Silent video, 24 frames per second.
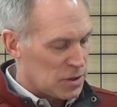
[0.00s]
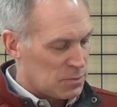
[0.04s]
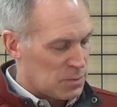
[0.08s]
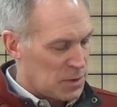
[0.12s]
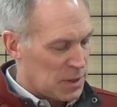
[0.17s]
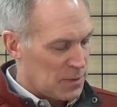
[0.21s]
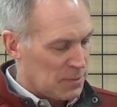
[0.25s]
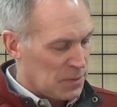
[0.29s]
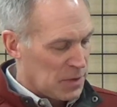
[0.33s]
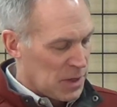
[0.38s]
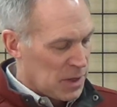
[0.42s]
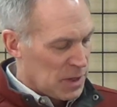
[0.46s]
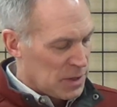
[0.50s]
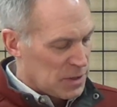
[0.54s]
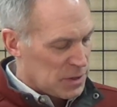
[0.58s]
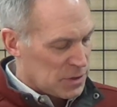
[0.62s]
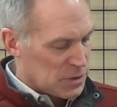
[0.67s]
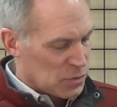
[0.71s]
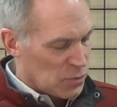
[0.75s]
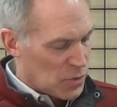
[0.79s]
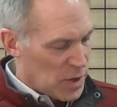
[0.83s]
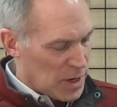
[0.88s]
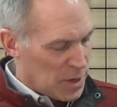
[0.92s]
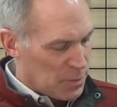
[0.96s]
But
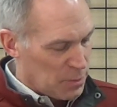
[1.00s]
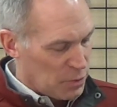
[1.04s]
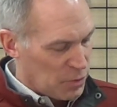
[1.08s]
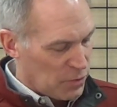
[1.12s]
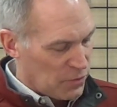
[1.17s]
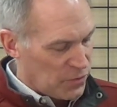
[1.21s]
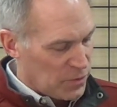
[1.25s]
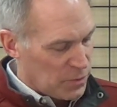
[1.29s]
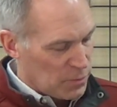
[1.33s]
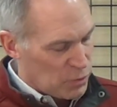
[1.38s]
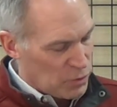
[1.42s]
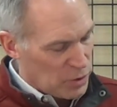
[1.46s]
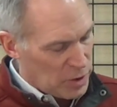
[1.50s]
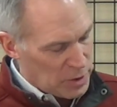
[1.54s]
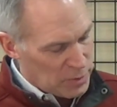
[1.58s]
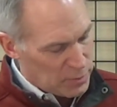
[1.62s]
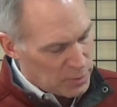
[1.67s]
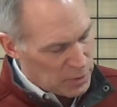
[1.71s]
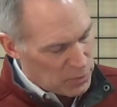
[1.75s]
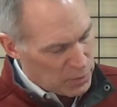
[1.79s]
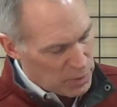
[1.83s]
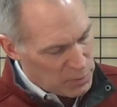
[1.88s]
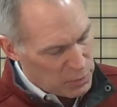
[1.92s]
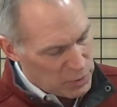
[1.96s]
this waterproof and
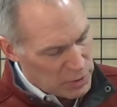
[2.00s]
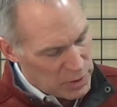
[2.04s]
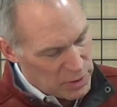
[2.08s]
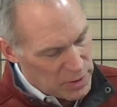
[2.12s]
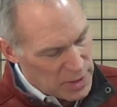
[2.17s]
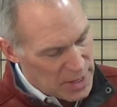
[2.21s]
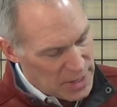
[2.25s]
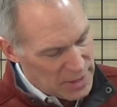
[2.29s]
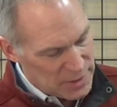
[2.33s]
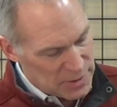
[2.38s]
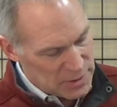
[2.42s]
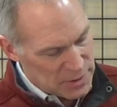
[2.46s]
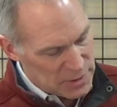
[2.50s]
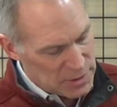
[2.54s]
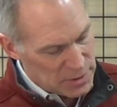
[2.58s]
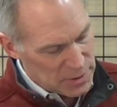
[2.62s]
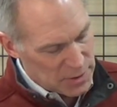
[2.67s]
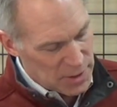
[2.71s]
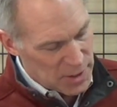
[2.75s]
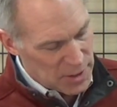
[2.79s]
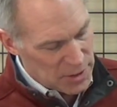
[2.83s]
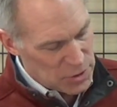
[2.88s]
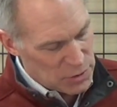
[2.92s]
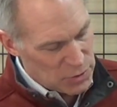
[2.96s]
breathable, we put a nice
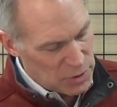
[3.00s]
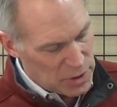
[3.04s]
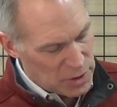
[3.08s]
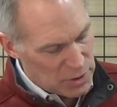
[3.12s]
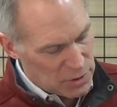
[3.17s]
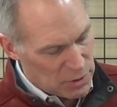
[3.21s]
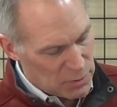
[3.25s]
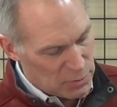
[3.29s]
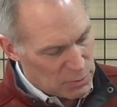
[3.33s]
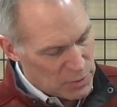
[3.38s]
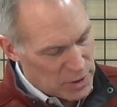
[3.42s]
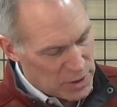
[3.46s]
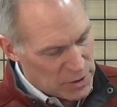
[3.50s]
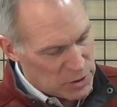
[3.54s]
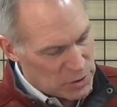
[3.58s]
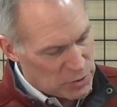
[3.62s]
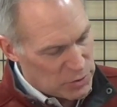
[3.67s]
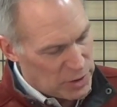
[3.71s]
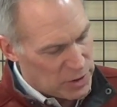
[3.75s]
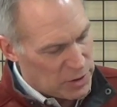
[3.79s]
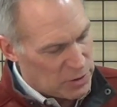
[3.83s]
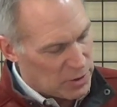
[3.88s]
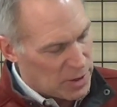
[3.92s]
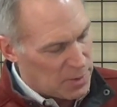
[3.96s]
tricot, brush
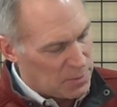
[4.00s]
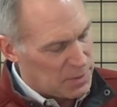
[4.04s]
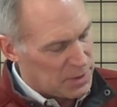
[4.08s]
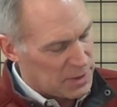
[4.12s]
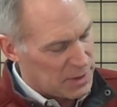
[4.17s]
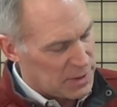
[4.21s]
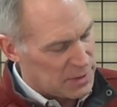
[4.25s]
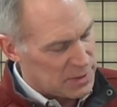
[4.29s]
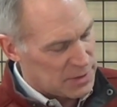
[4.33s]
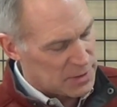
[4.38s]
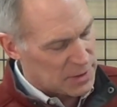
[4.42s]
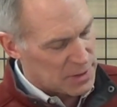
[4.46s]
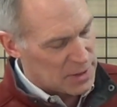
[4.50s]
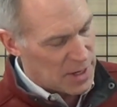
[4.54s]
tricot up against the